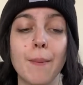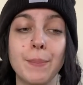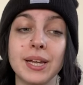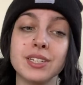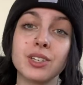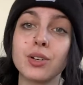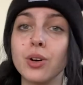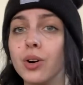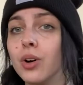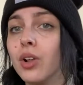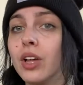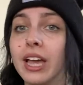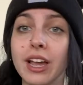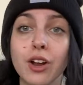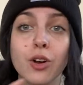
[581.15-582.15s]
pentacle
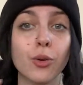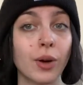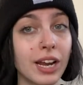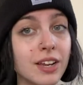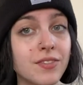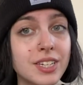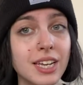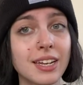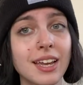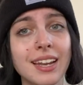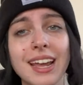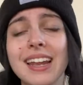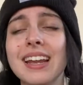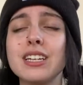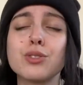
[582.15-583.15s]
engraved in it
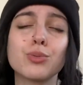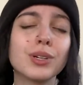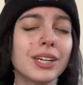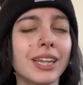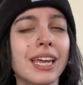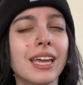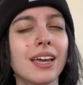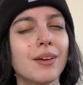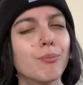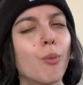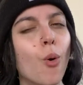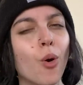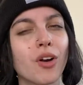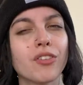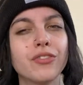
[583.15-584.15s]
and it's really
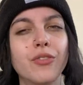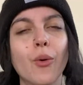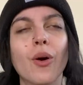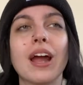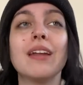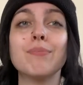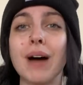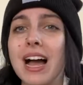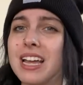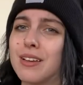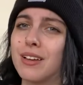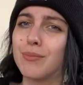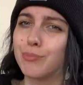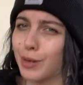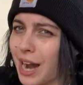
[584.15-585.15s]
more for in
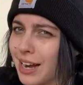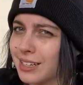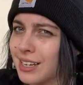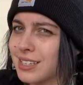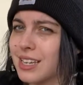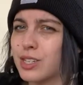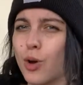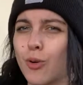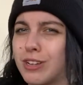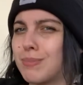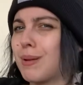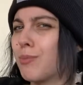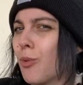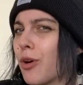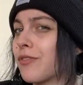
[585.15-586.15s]
my practice has always
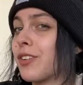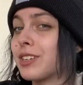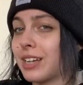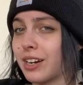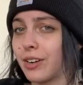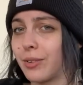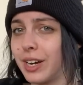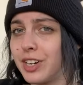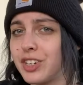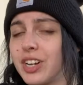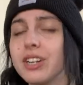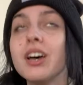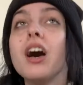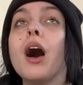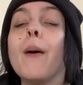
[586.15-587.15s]
been more for decoration